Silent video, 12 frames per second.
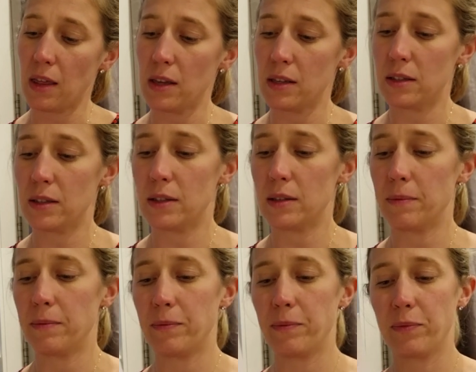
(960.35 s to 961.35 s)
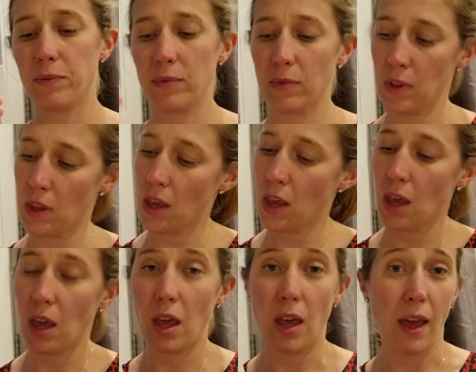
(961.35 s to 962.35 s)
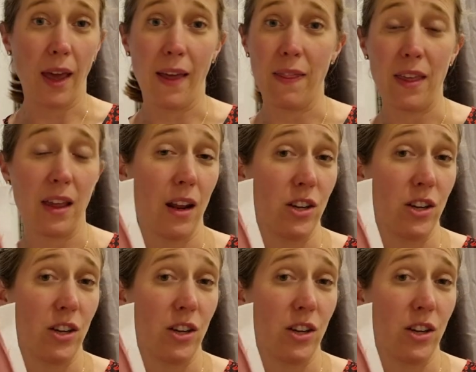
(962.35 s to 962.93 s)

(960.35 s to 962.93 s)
this. And then